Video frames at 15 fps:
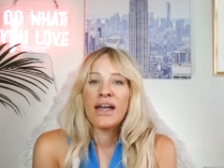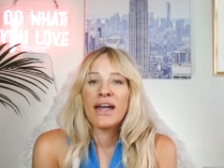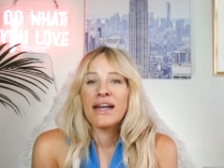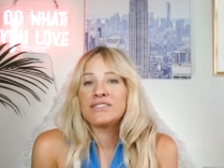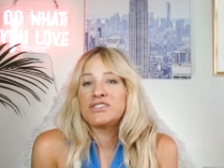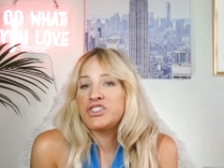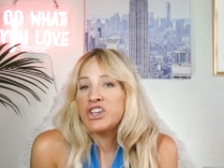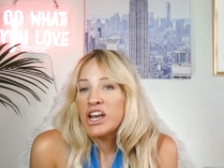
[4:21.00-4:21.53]

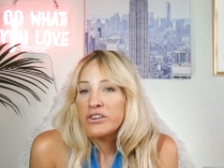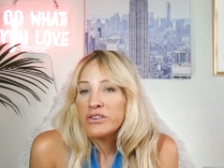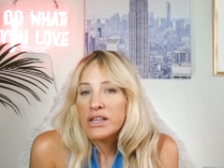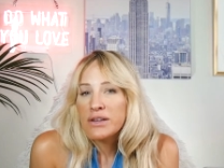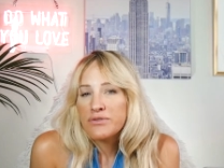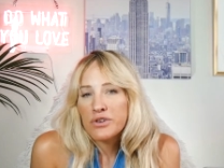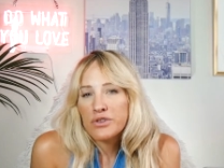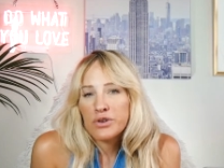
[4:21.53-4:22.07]
It's generally
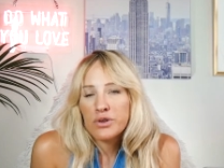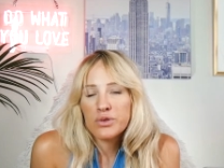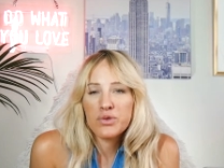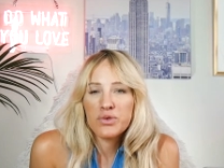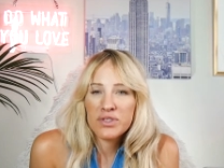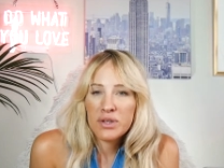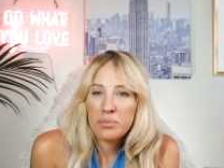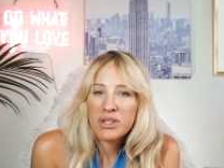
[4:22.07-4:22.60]
for those who
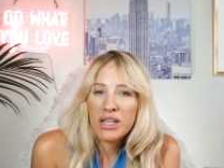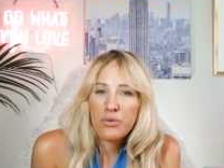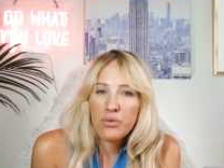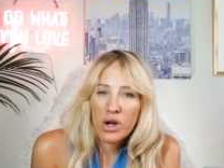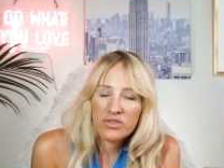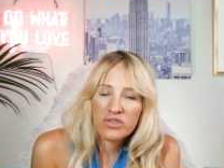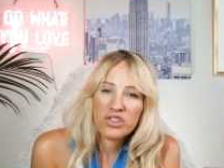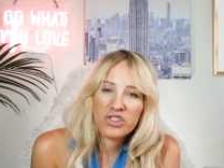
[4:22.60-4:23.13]
simply
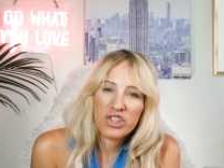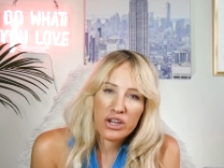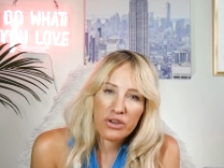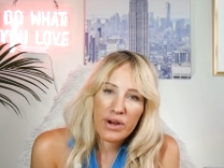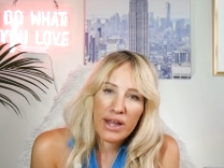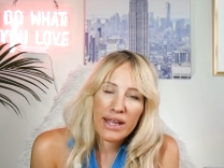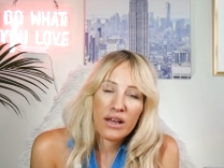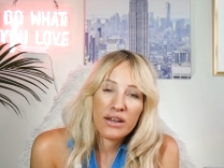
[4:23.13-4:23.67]
want to
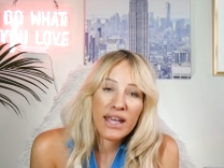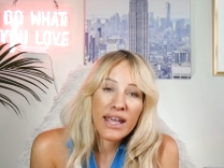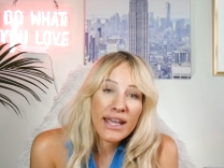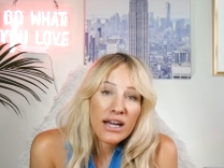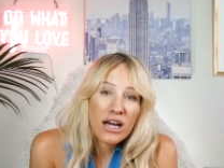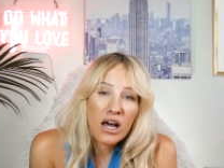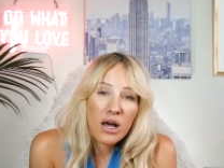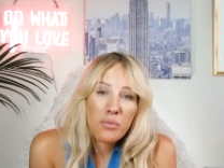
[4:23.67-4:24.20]
generate an
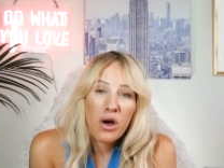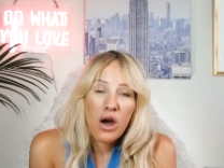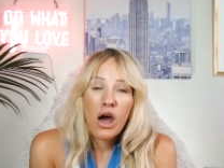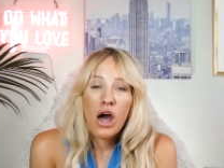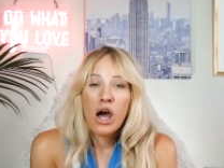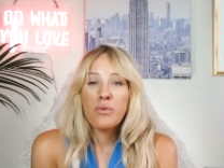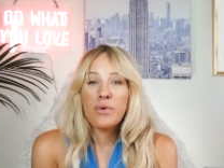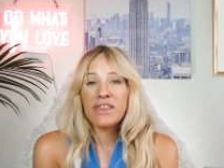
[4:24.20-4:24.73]
income
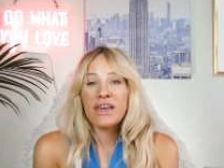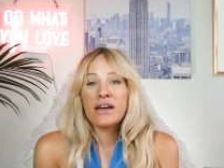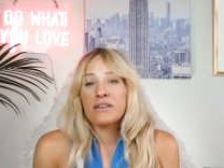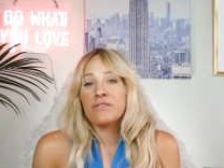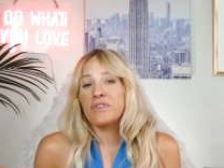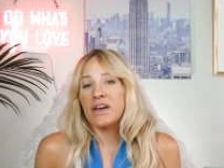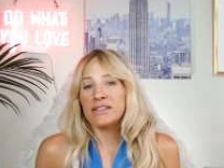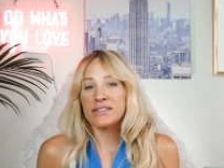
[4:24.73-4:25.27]
without
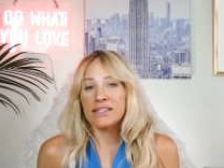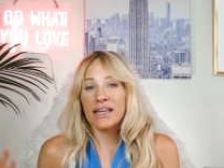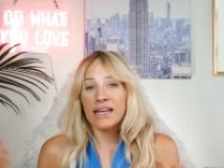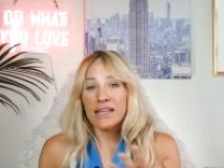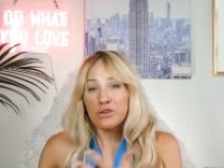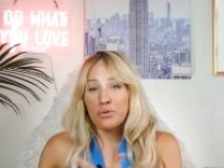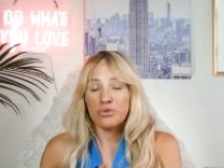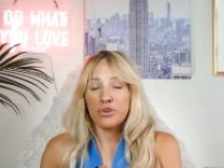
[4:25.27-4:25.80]
investing
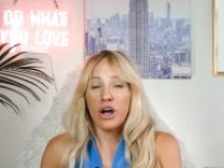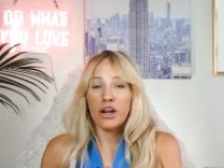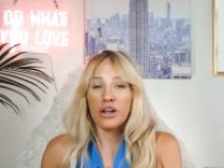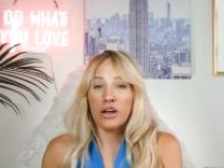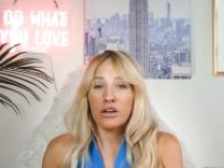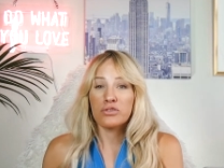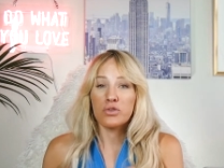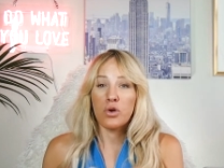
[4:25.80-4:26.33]
in the
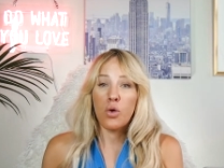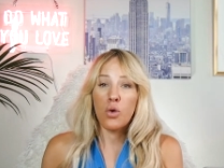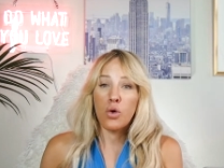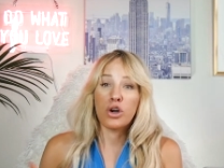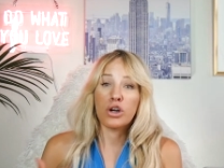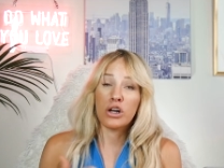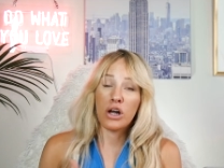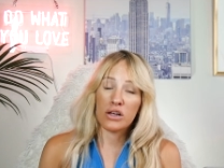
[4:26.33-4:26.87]
product or
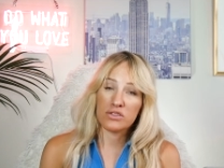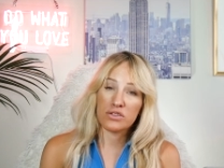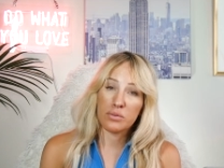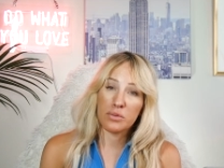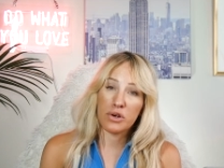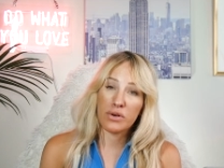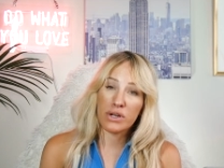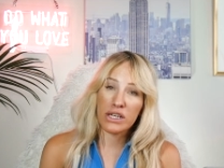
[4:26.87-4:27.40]

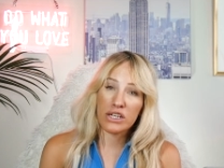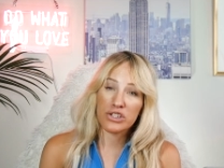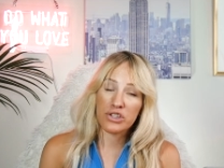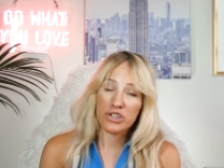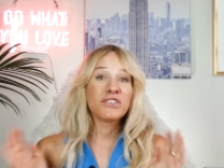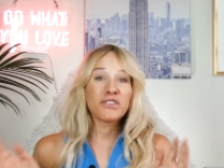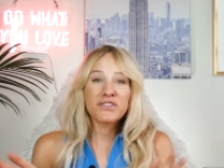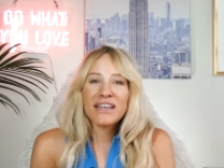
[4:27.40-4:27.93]
customer
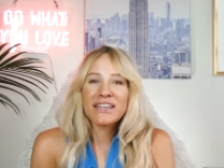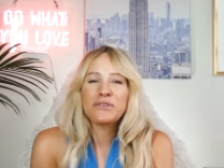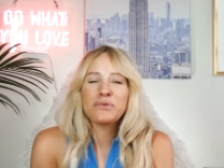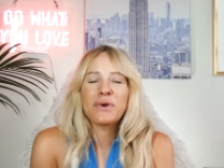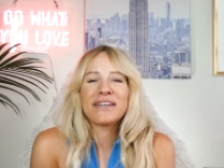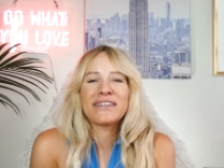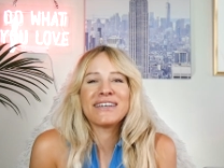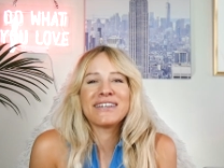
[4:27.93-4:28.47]
relationship. The second
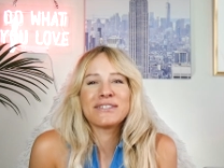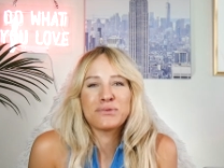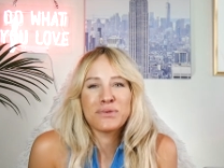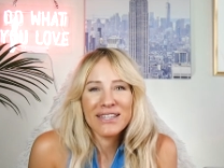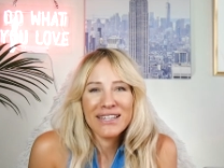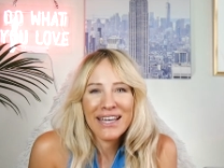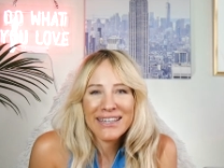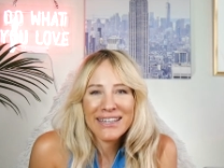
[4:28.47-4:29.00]
one is
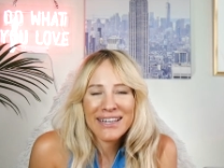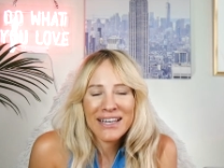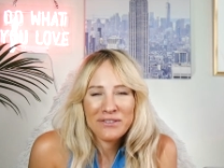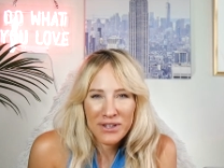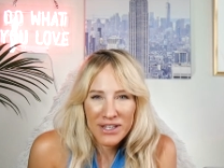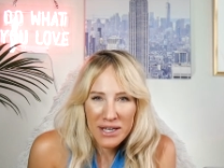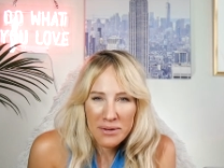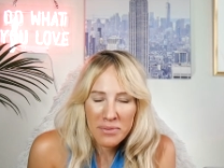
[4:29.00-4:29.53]
related
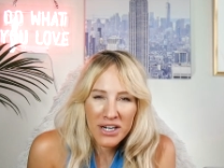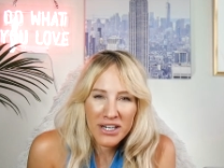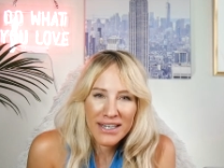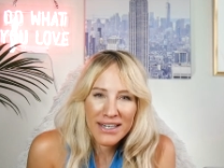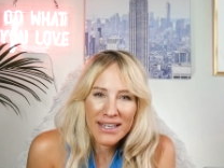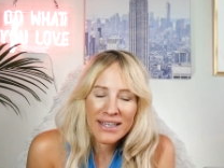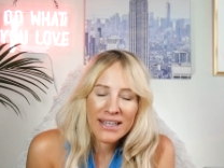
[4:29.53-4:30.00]
affiliate marketing.